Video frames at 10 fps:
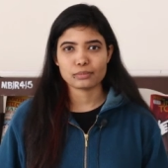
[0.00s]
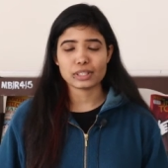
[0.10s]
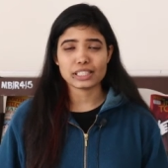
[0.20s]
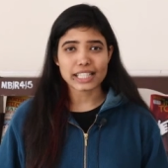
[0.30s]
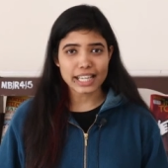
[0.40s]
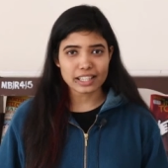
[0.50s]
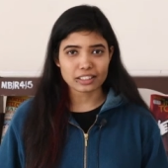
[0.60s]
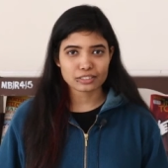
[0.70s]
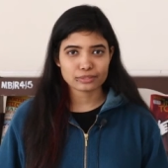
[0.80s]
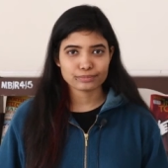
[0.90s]
But
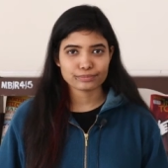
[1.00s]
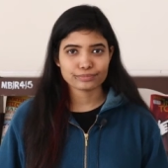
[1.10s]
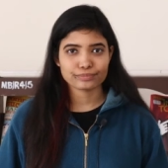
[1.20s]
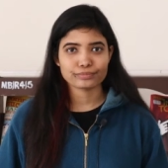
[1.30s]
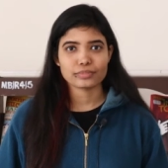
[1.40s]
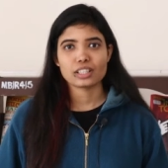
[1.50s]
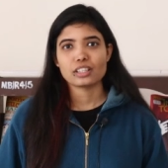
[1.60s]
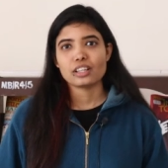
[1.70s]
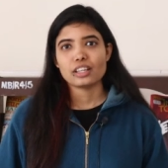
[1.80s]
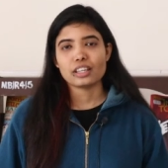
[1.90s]
Derek,
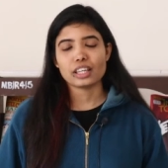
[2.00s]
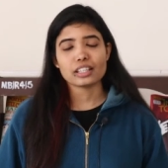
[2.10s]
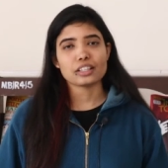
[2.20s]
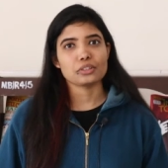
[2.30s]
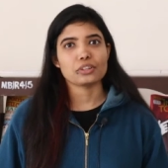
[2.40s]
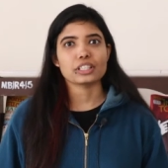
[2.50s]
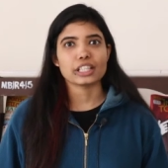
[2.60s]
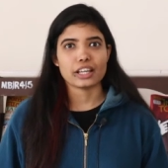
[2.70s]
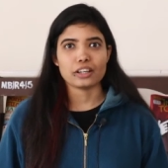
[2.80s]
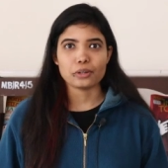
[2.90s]
he did not
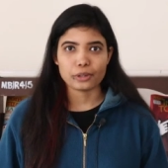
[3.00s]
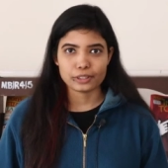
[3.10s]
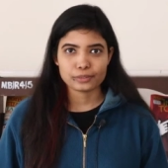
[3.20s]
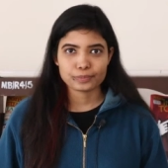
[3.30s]
care at all.